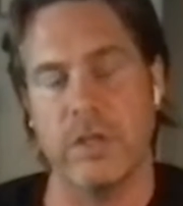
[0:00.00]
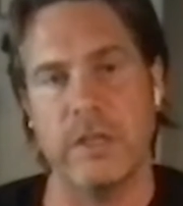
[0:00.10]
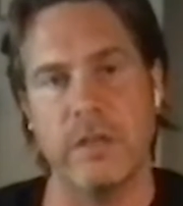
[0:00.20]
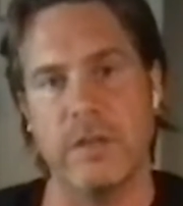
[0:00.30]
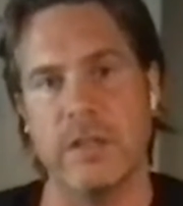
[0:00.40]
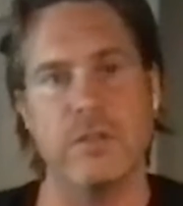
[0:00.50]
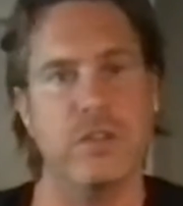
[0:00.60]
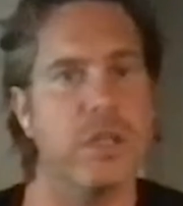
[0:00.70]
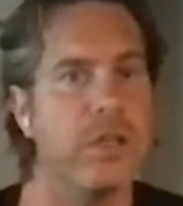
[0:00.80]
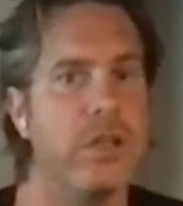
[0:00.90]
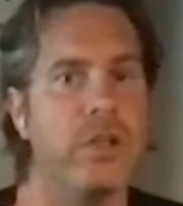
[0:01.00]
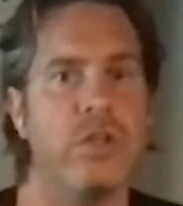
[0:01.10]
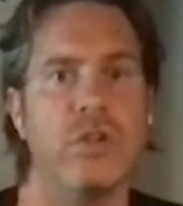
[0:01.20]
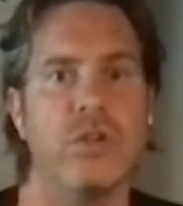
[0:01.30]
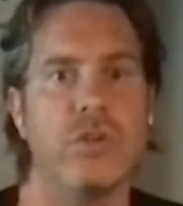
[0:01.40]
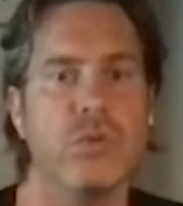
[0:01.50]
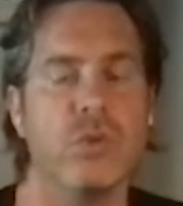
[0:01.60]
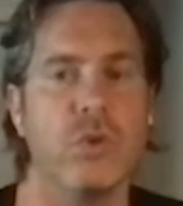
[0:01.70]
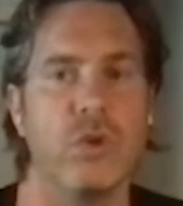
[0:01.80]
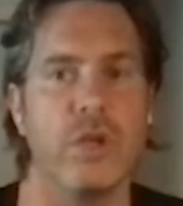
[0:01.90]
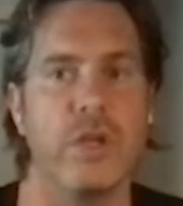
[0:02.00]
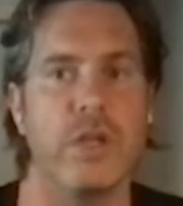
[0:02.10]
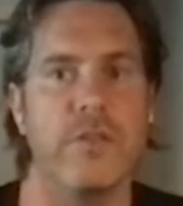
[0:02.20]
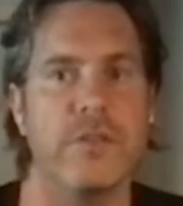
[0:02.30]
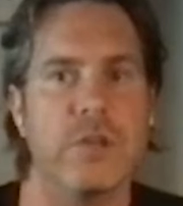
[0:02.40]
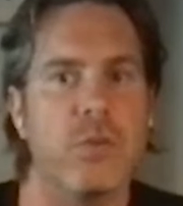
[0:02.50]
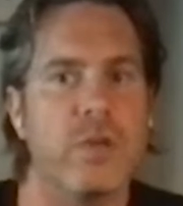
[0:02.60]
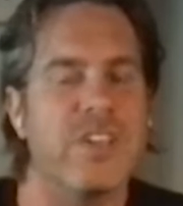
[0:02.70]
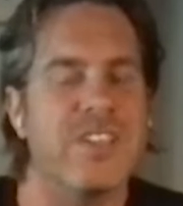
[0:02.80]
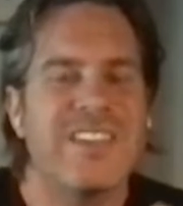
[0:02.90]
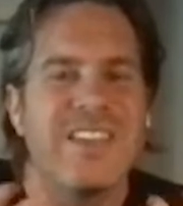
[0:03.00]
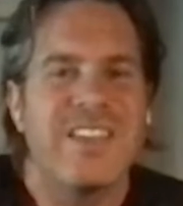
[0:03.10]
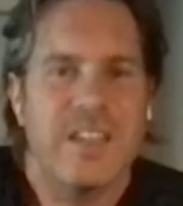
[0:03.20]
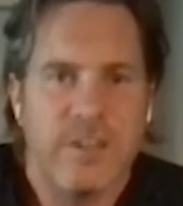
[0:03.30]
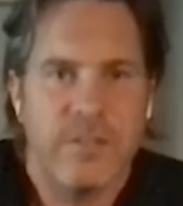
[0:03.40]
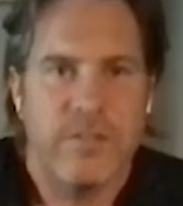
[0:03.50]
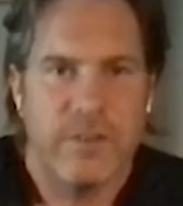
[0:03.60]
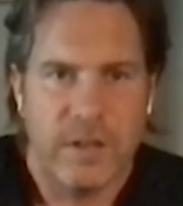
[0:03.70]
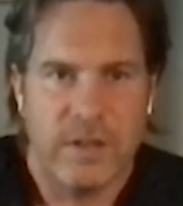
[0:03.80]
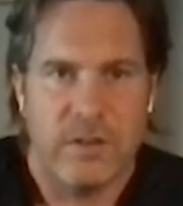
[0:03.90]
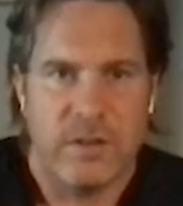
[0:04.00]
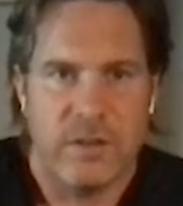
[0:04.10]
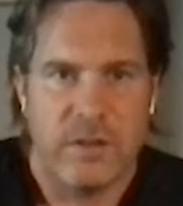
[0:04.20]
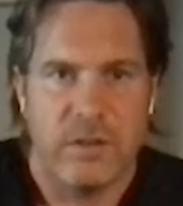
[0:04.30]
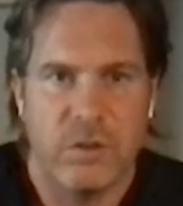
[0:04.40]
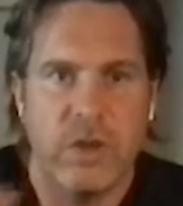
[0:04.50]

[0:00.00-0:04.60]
Then suddenly if someone doesn't give anything,